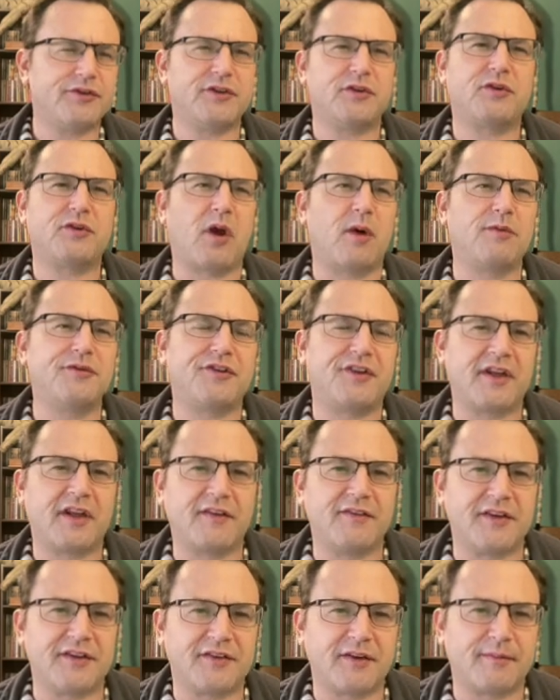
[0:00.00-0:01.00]
you could almost think
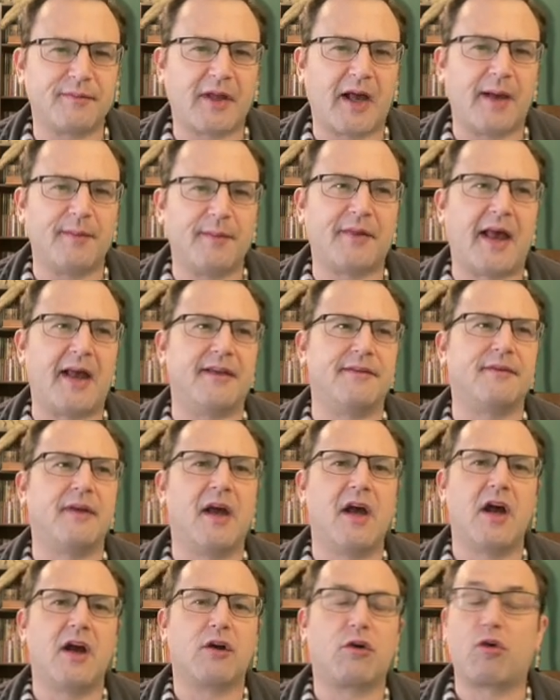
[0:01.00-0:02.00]
of it sometimes as
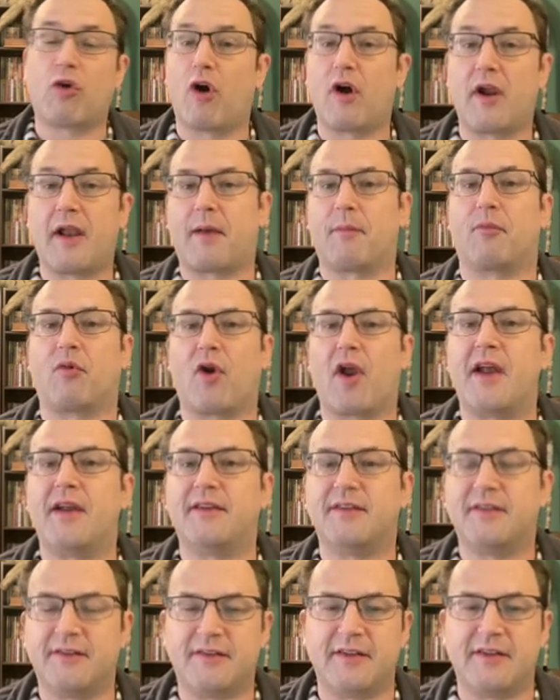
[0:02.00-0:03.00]
chronic
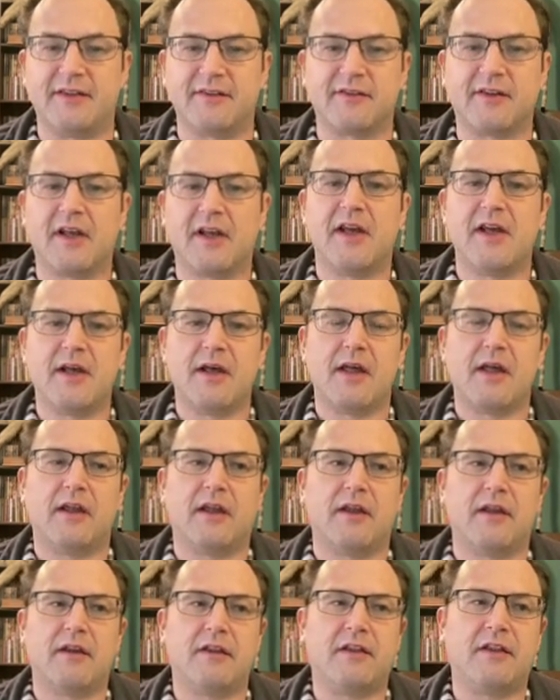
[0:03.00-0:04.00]
brain disease.
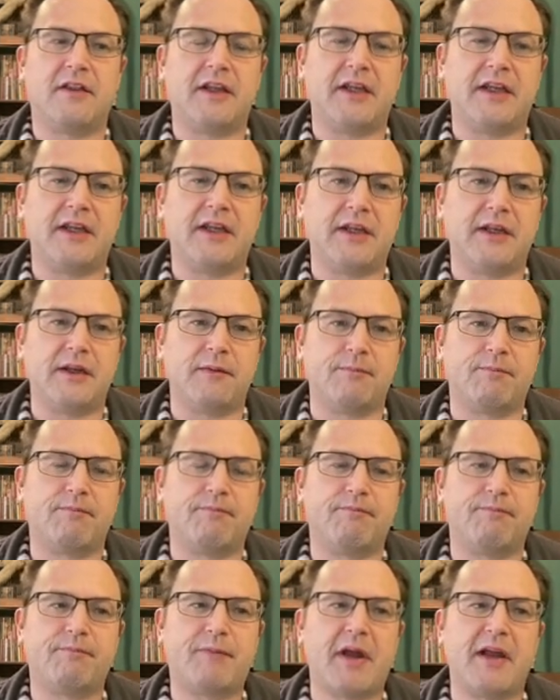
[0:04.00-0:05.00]
The
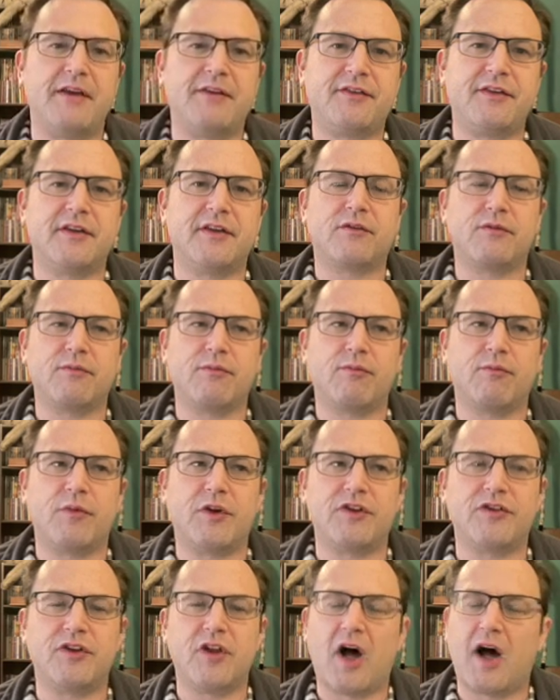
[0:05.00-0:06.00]
patient
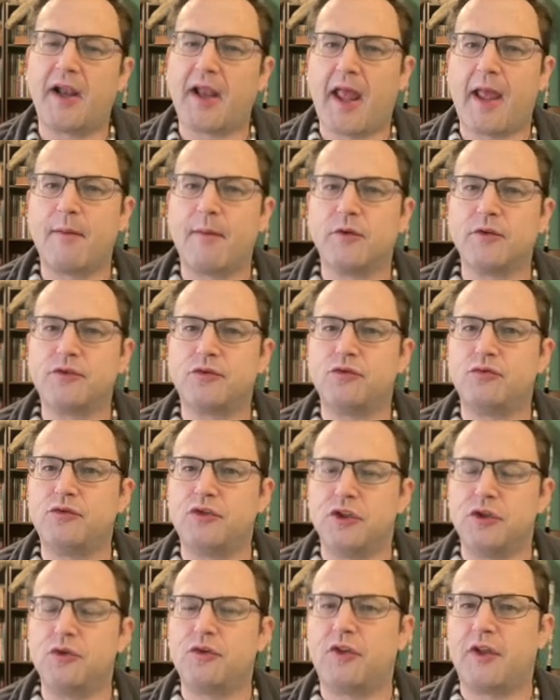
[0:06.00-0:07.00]
is not able to
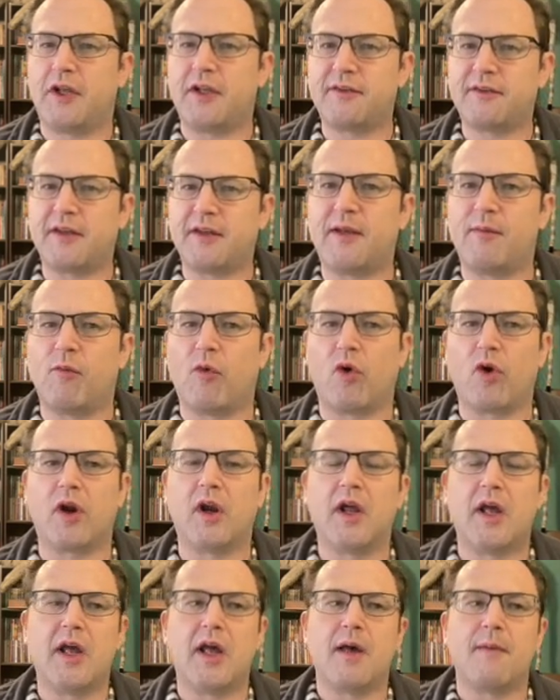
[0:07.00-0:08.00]
do things
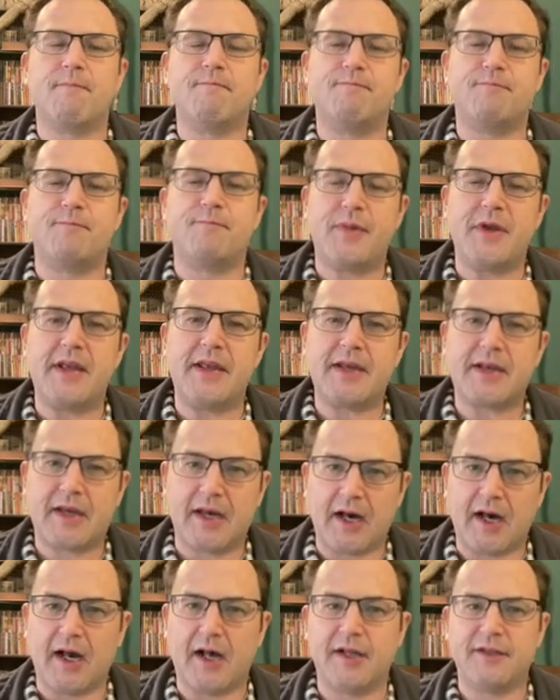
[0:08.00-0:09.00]
anymore
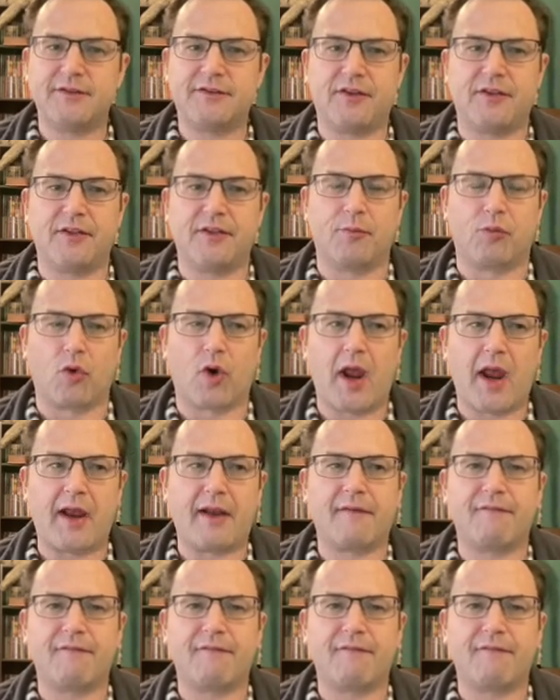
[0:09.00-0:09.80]
because the brain